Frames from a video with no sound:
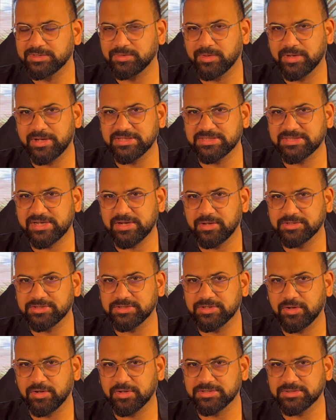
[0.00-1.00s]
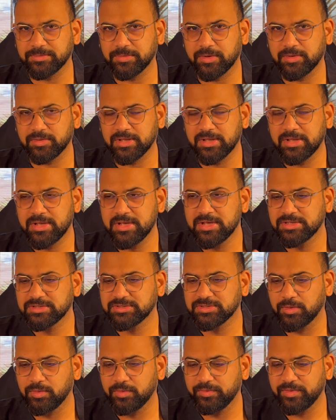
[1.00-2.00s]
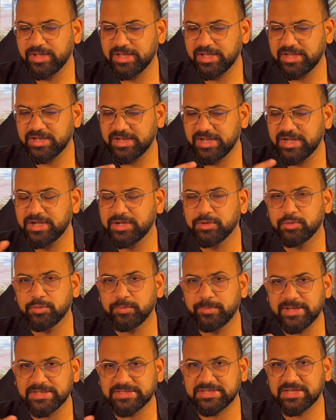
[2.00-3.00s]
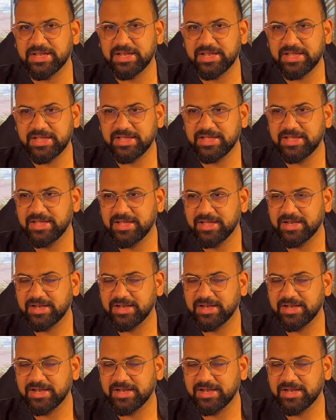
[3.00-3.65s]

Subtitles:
what history also talks about. So we need to basically